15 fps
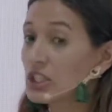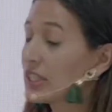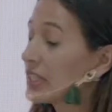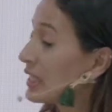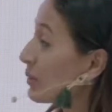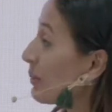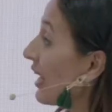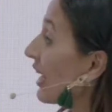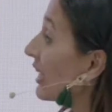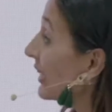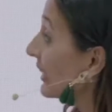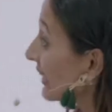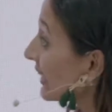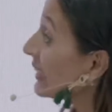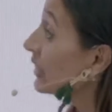an inspiring
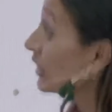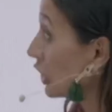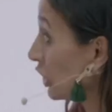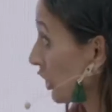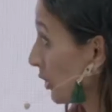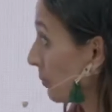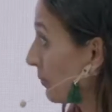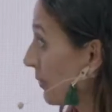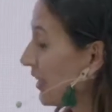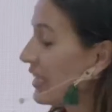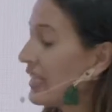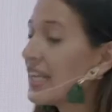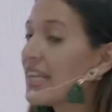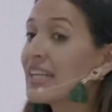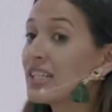leadership
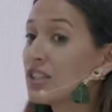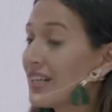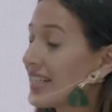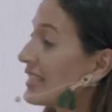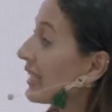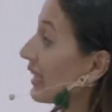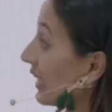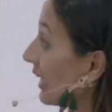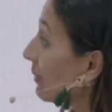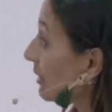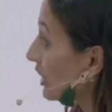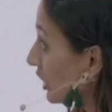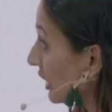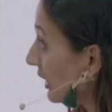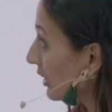in addressing climate
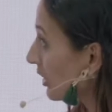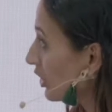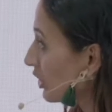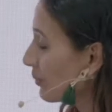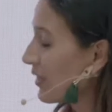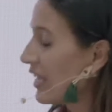change,